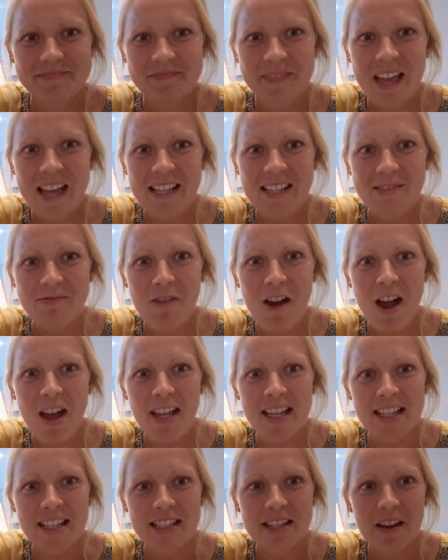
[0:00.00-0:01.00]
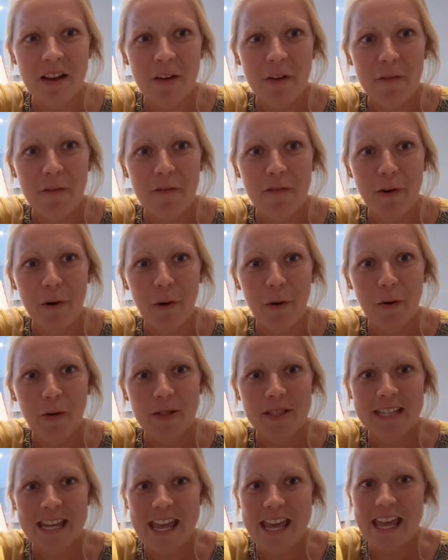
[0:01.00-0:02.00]
That's right,
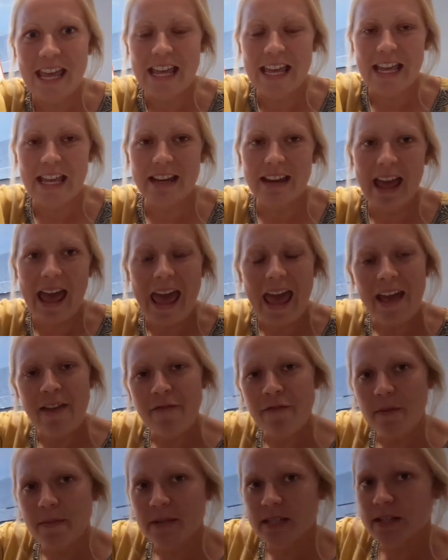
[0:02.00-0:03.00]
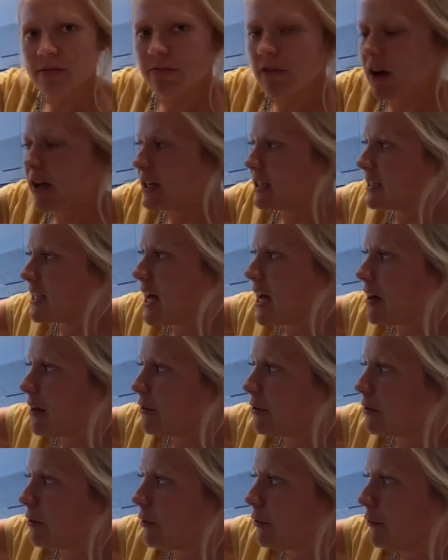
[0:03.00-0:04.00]
14. Everybody write
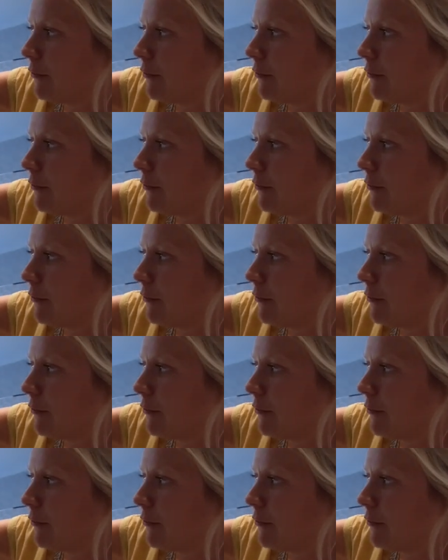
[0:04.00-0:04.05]
down